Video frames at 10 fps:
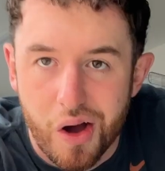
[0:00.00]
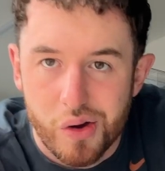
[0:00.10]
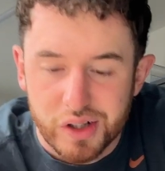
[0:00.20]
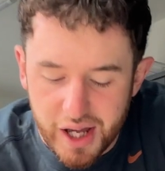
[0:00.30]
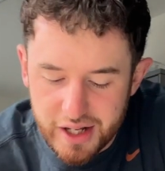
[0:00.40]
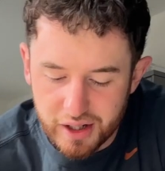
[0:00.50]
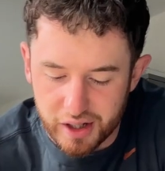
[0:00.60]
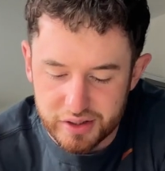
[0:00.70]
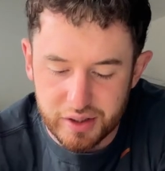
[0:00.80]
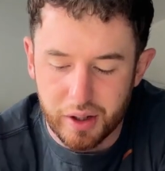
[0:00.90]
Okay
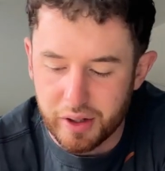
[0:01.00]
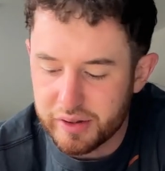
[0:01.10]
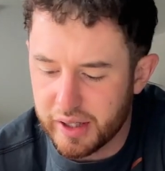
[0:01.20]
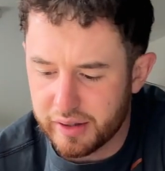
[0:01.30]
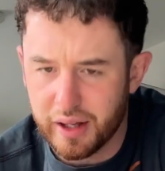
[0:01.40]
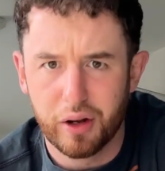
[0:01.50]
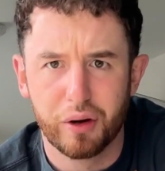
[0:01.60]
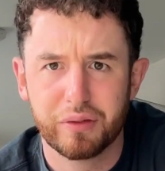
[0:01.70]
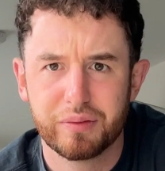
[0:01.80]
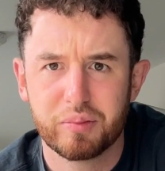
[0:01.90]
guys, I'm gonna take that
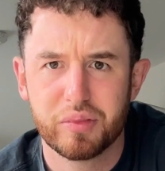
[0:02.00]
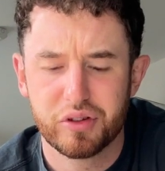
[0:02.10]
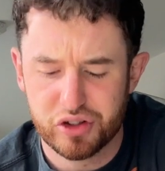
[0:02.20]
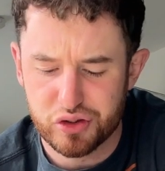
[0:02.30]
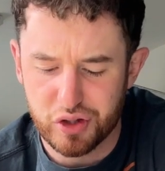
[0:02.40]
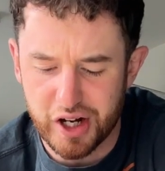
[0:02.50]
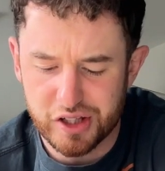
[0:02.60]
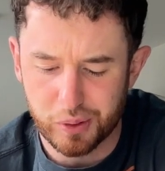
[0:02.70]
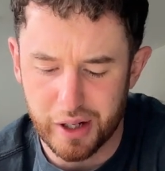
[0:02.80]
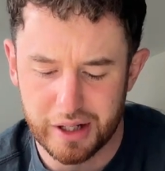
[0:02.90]
off
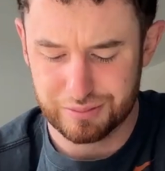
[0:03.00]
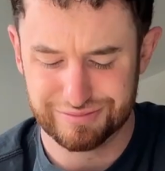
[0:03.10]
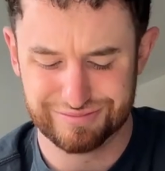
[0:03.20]
straight away.